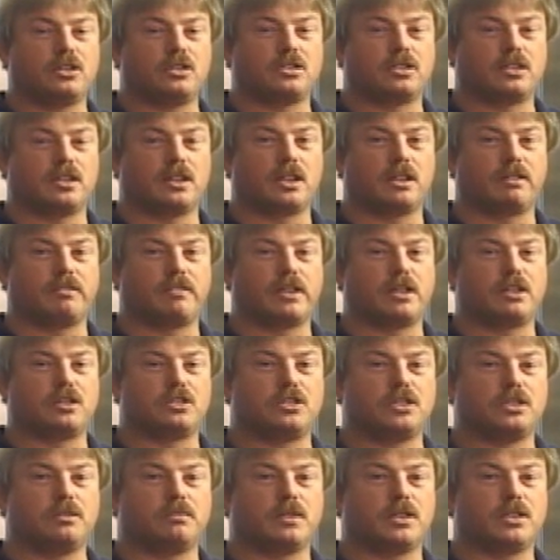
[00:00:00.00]
use the
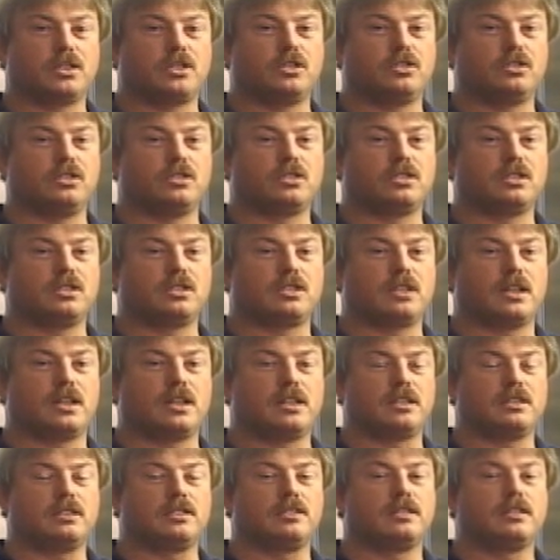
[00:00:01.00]
elevators, you must use the
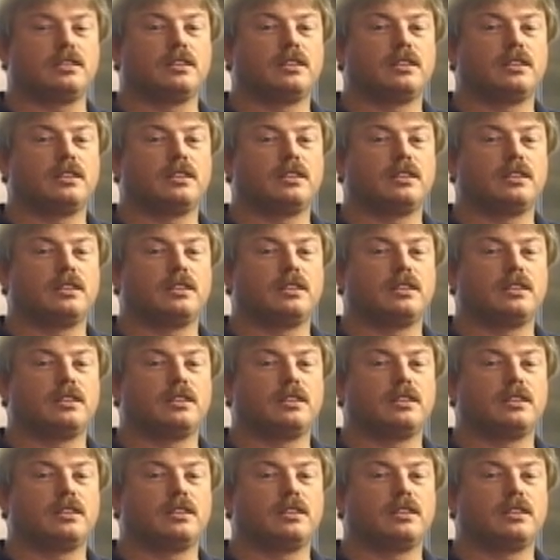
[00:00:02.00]
stairs.